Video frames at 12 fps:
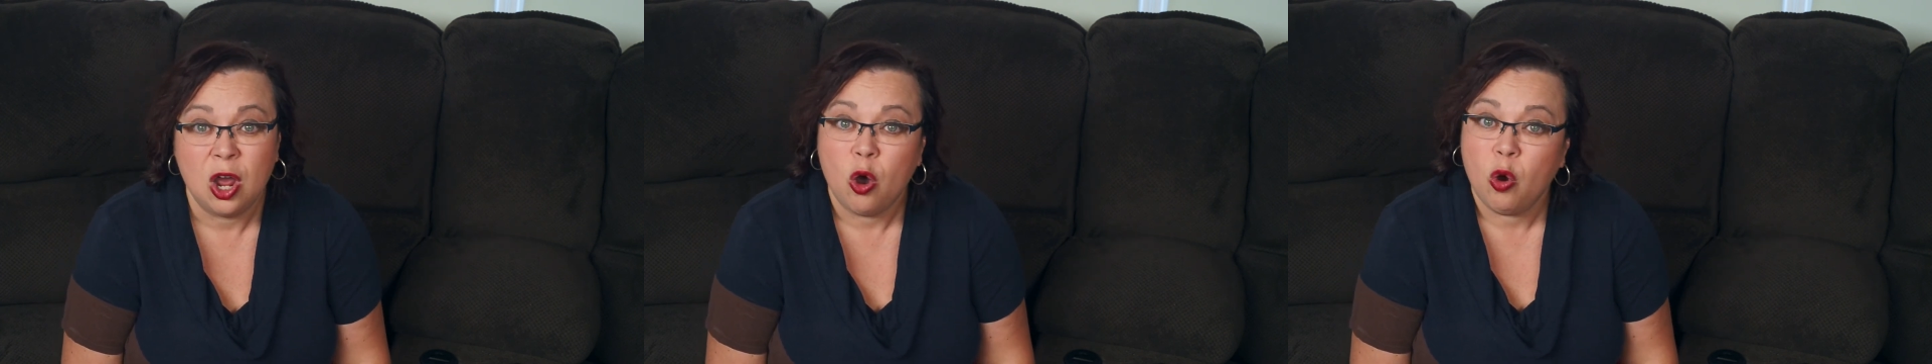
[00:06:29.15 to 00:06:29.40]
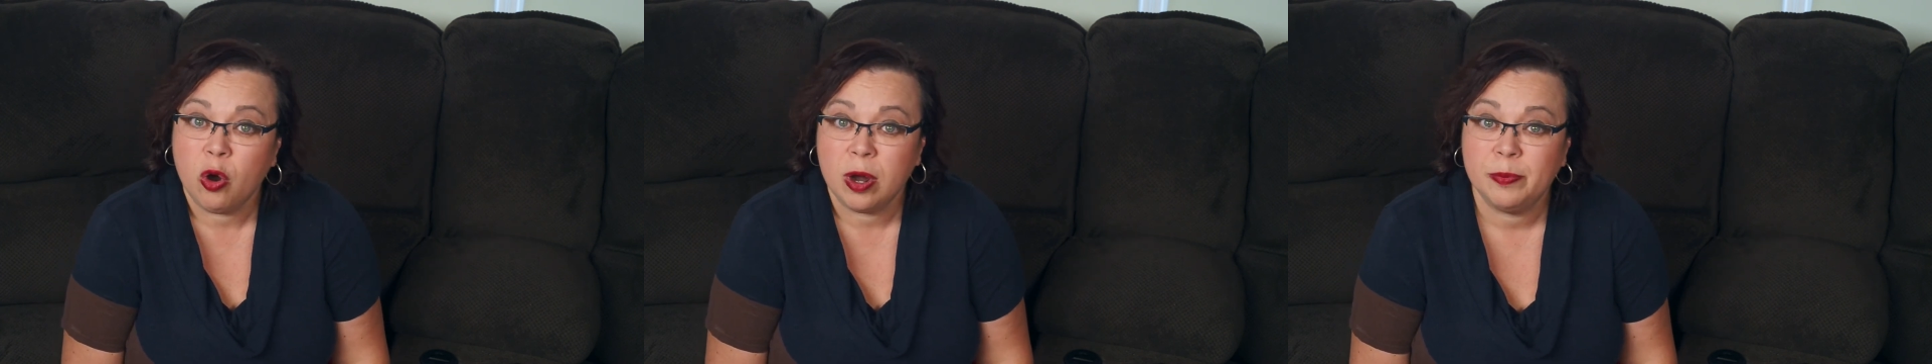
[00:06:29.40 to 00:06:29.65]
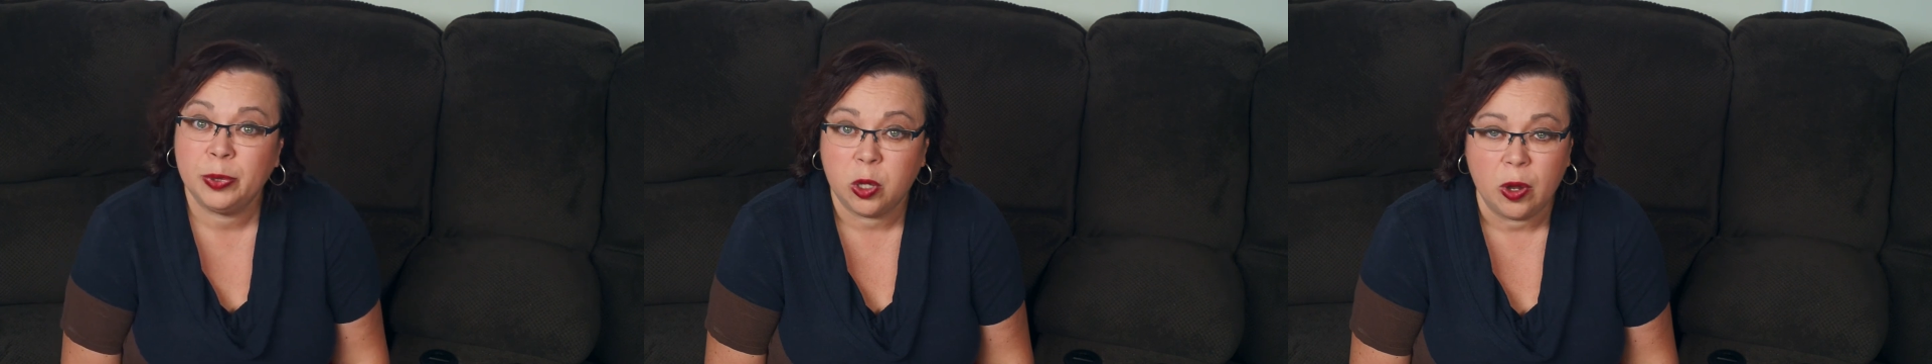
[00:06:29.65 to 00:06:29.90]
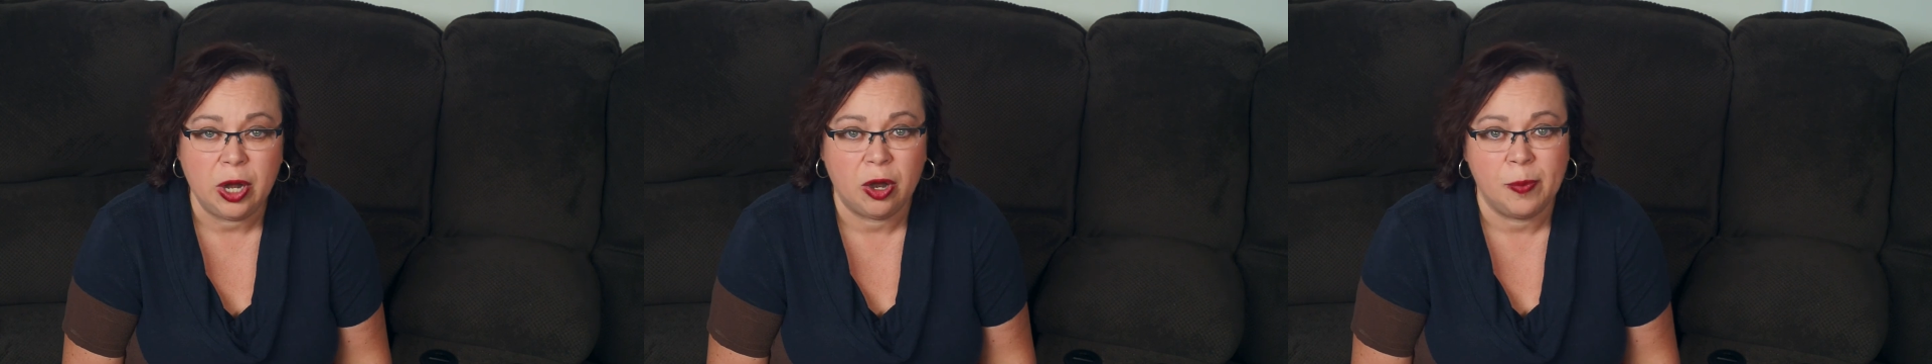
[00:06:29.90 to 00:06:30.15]
or
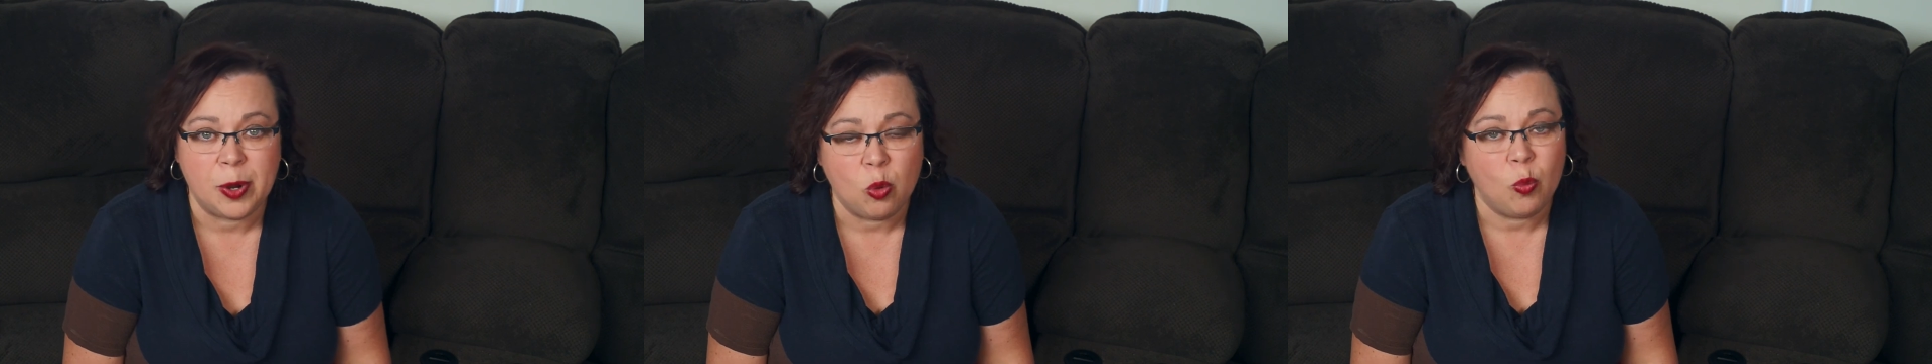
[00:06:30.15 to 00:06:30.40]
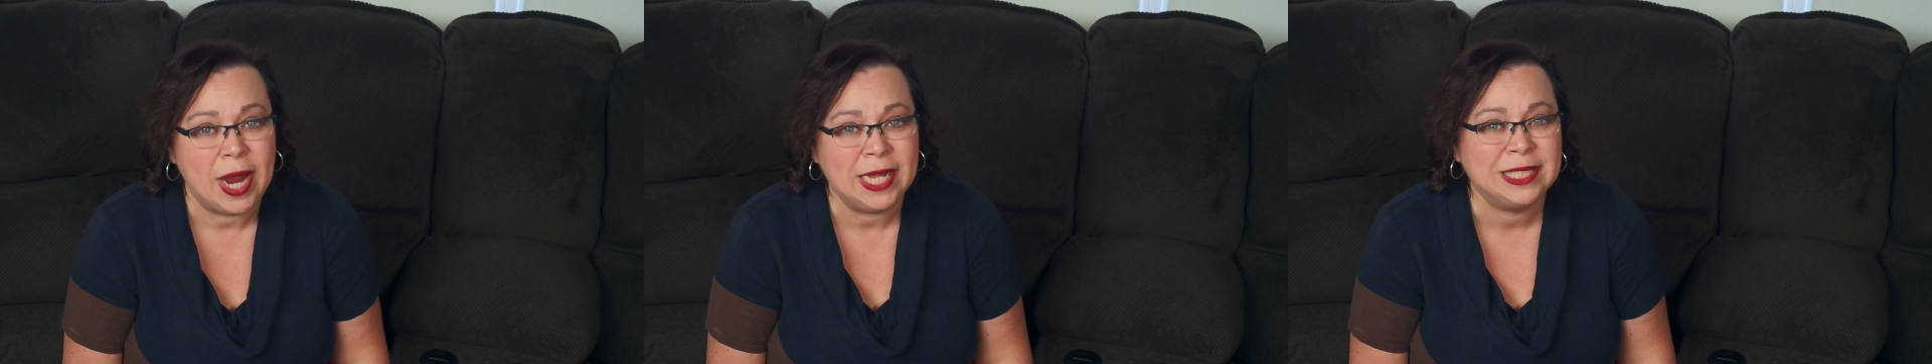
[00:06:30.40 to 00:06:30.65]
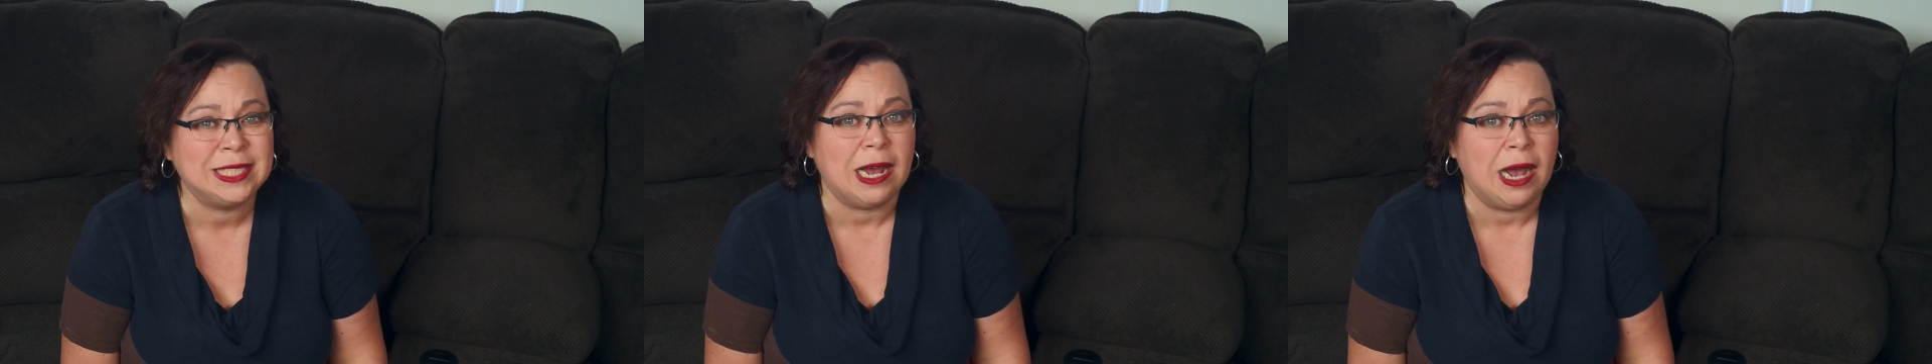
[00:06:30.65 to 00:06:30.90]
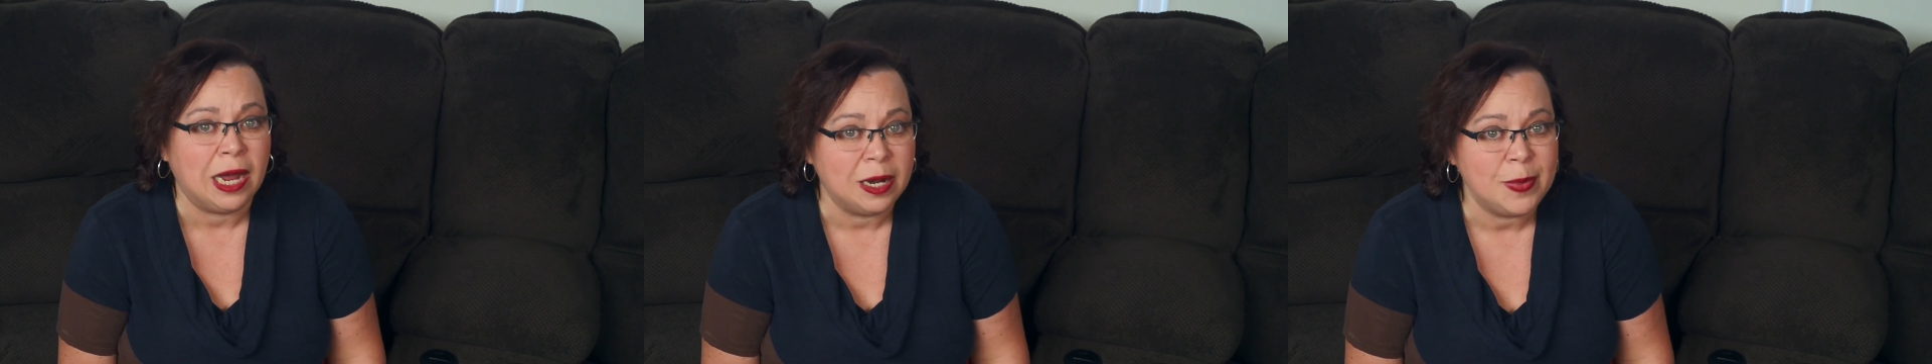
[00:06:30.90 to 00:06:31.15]
employer about ways to
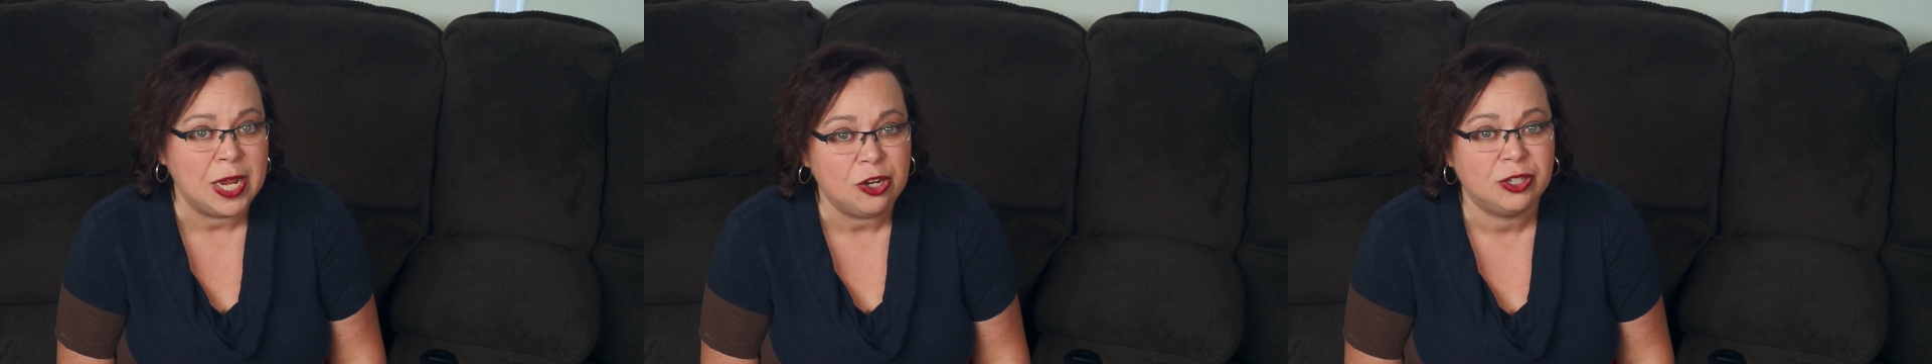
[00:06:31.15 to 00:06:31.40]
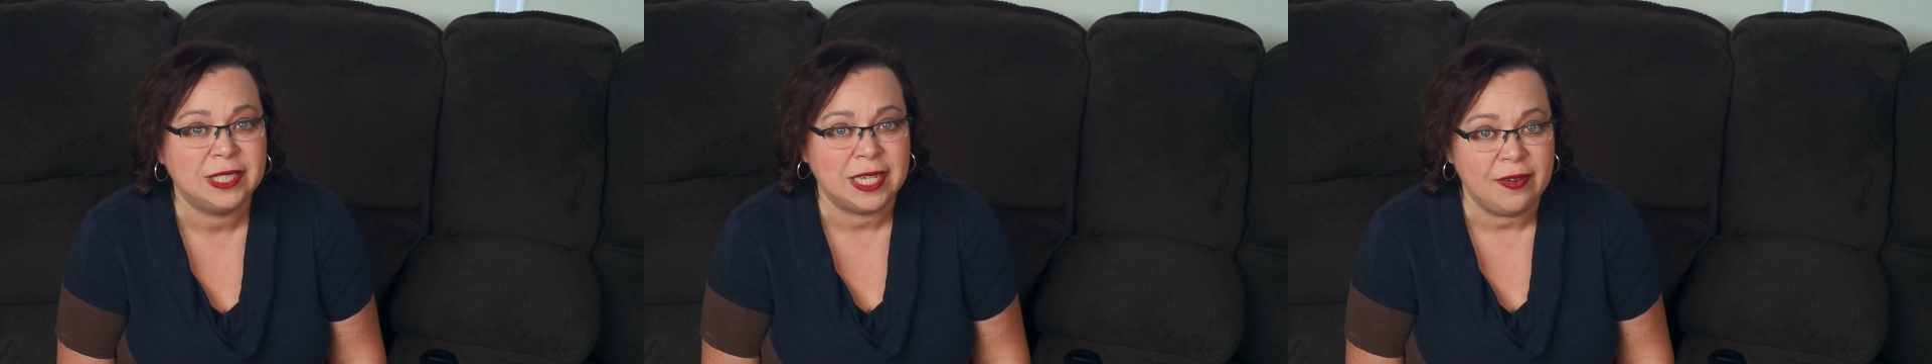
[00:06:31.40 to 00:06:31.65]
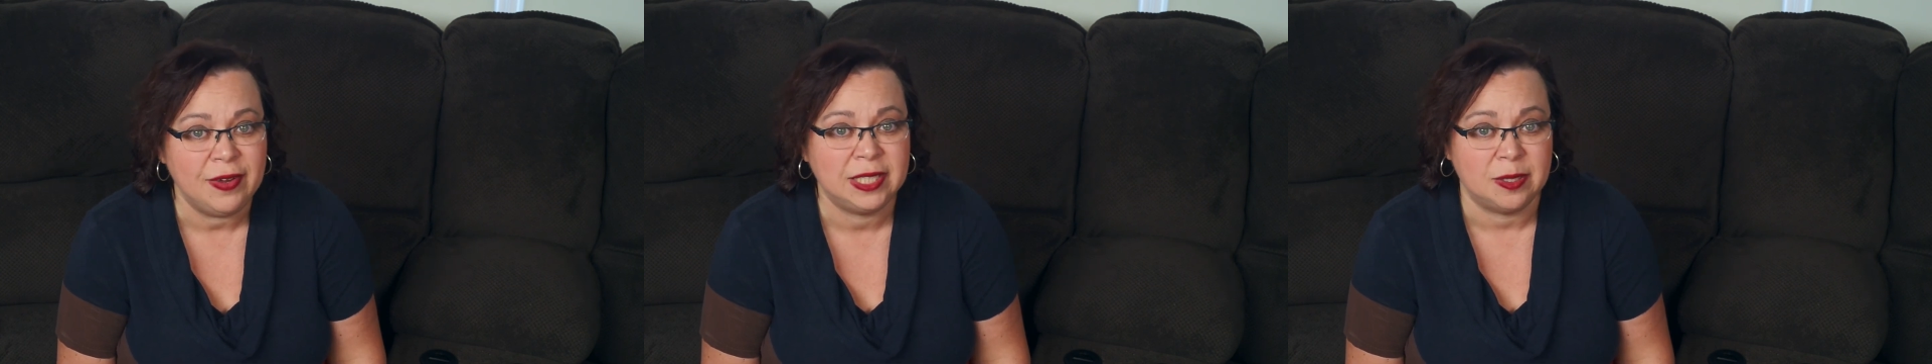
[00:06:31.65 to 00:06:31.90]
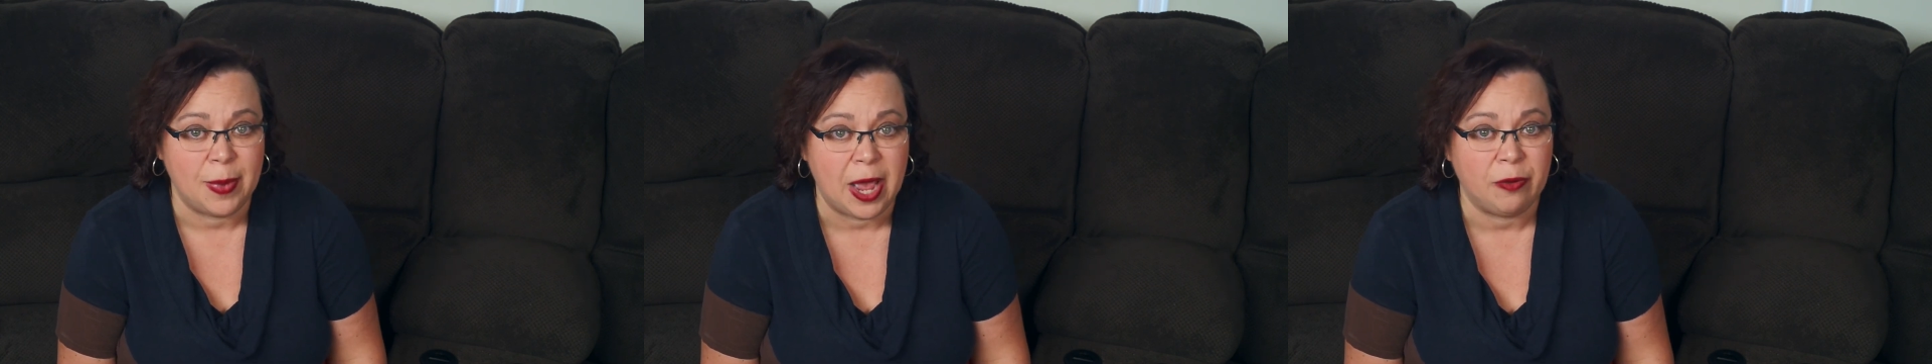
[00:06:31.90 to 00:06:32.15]
automate your savings
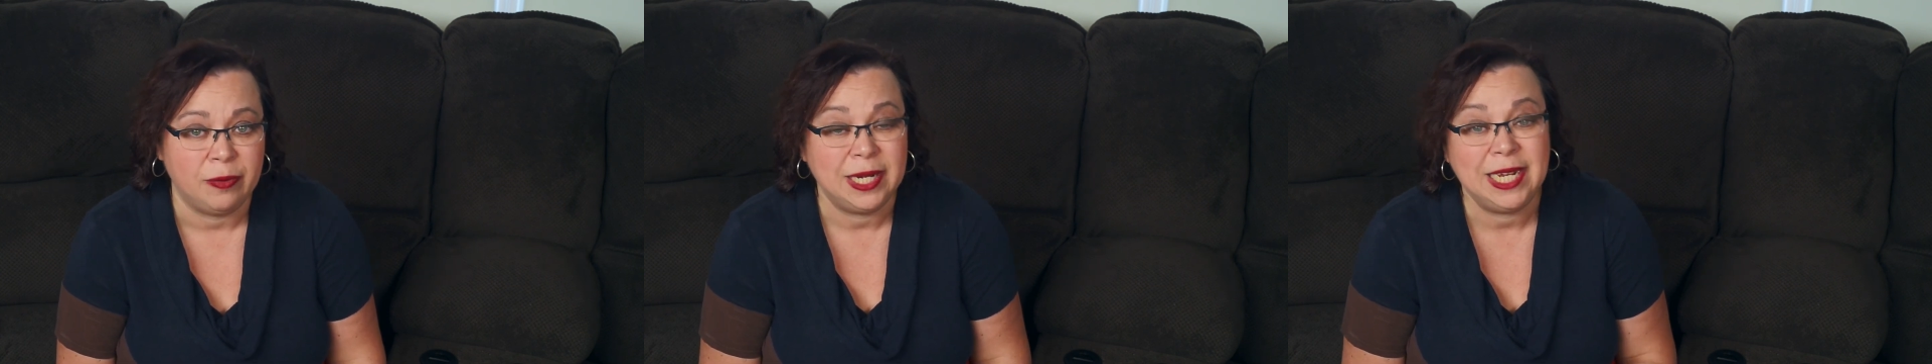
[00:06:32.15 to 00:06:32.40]
amount